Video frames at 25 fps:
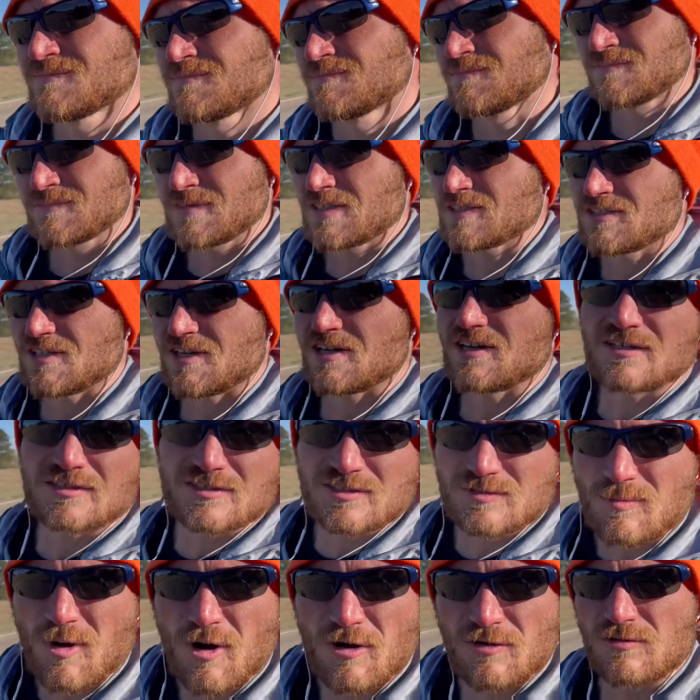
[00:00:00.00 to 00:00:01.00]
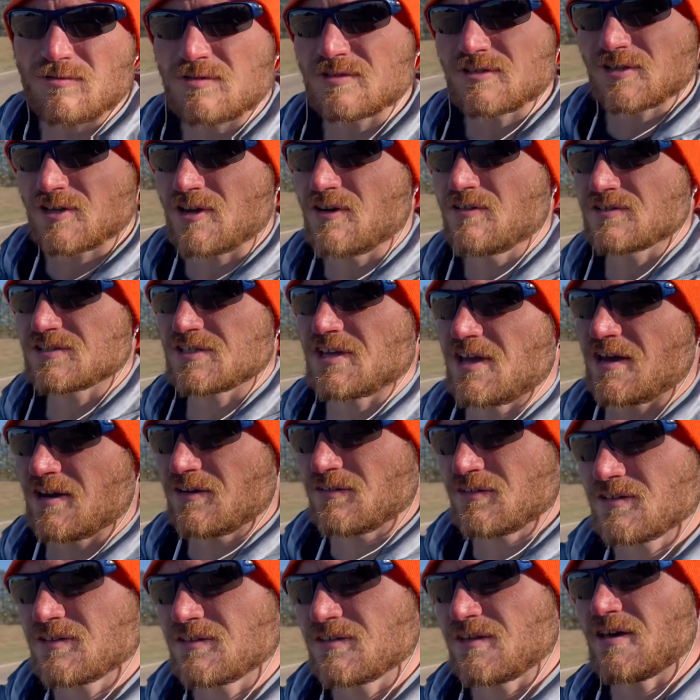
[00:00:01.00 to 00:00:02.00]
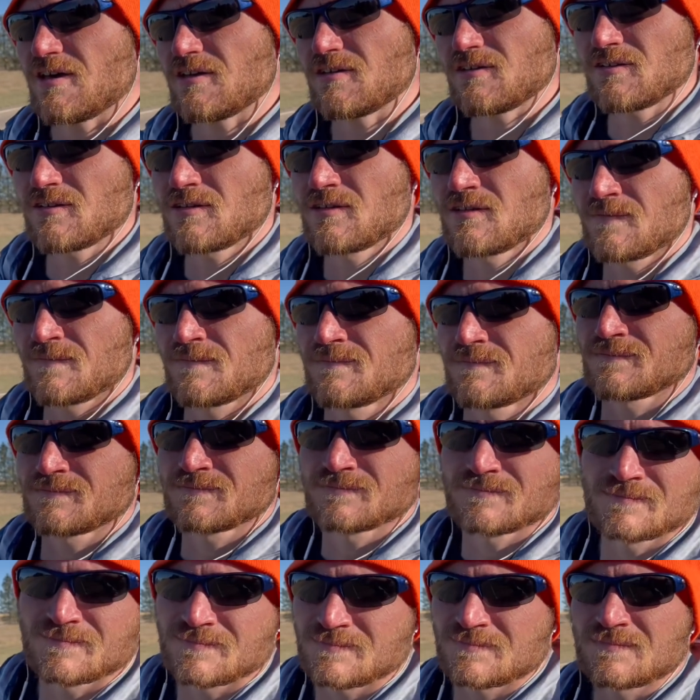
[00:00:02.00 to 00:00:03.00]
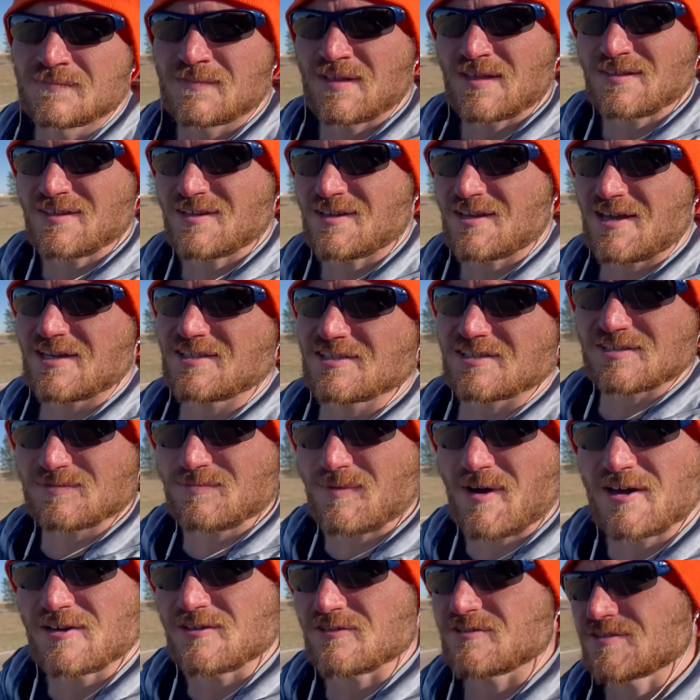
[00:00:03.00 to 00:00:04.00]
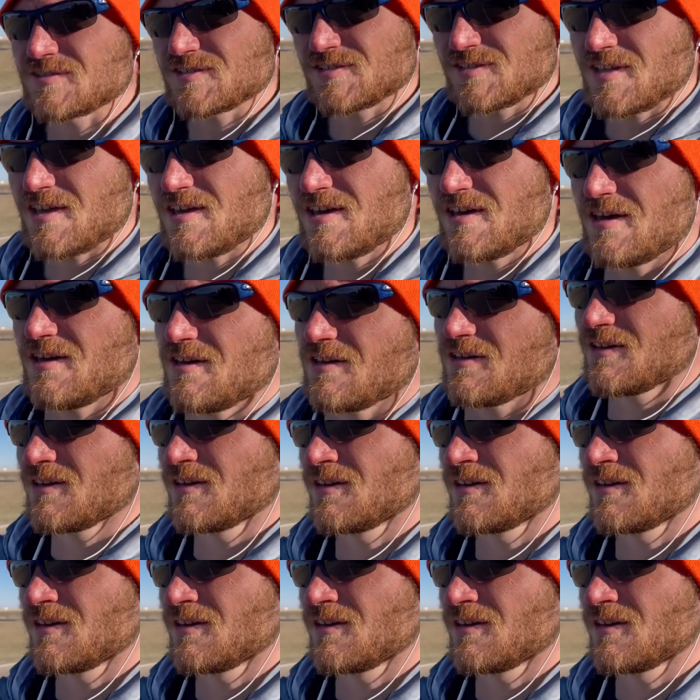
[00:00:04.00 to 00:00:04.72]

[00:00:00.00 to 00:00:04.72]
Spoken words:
It's a small North Dakota town that I think it has a spot you can stay.